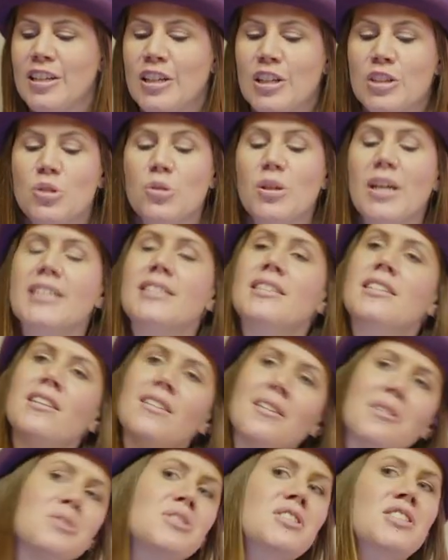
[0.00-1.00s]
to get
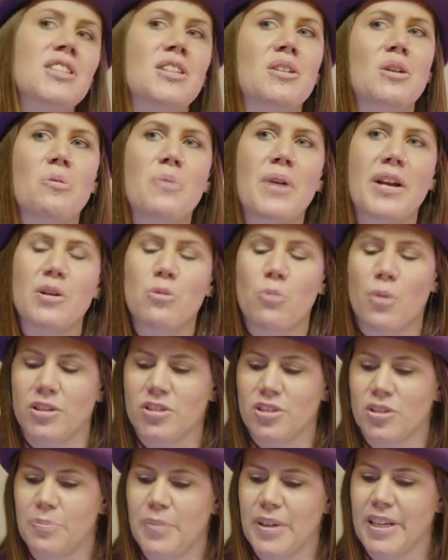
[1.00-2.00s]
closer where you want
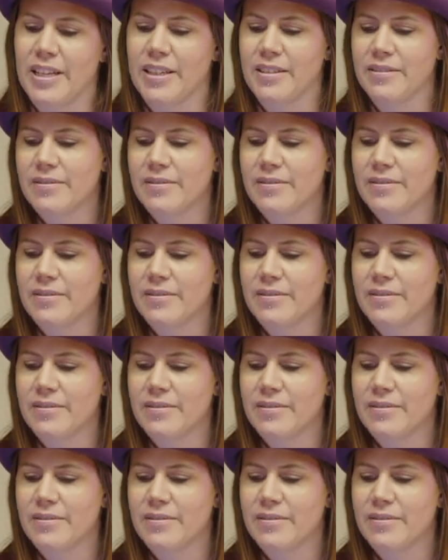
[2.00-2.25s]
to be?